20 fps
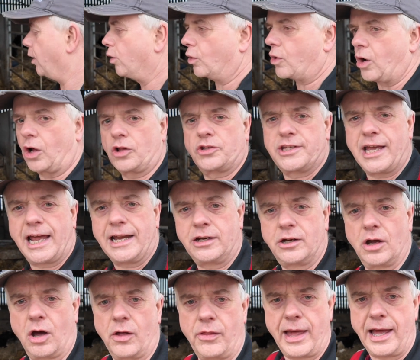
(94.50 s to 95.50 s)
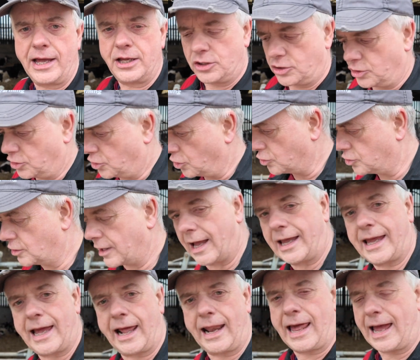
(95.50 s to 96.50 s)
look content, don't they? Just
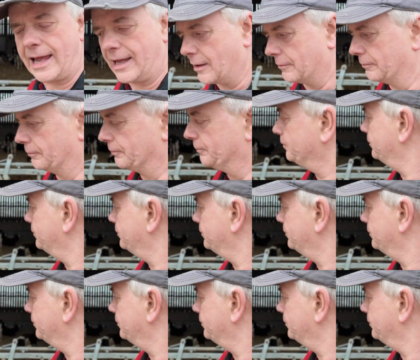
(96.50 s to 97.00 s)
like I like them.